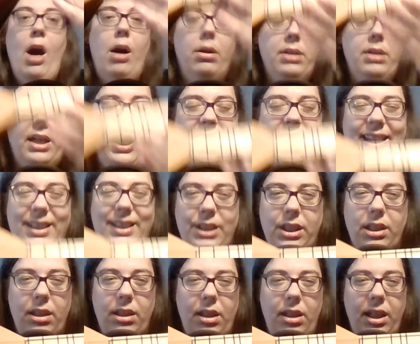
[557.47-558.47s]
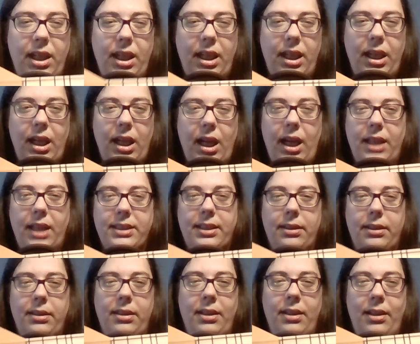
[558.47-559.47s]
Occasionally,
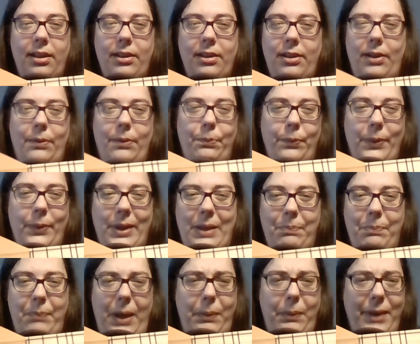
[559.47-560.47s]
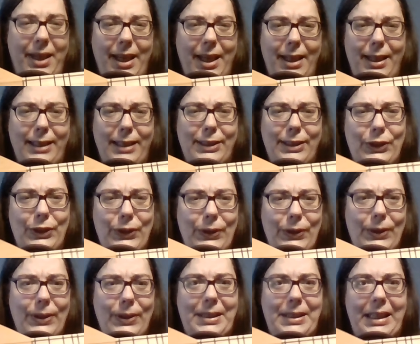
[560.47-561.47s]
maybe getting
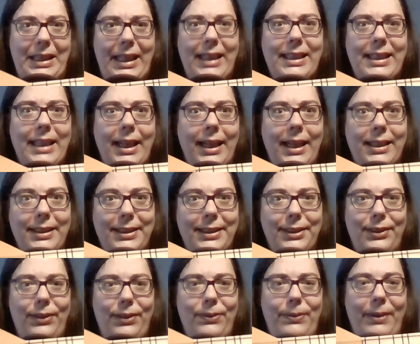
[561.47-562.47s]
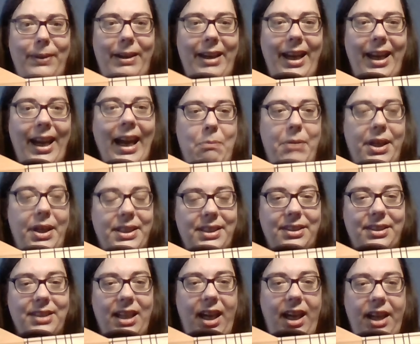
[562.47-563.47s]
too detailed already, but
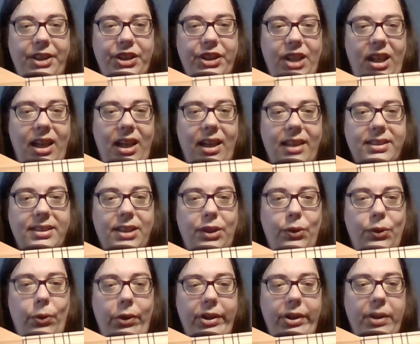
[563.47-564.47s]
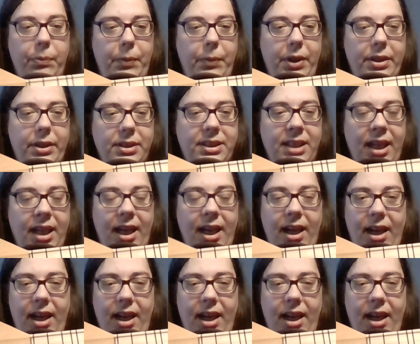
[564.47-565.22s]
occasionally as an ornament,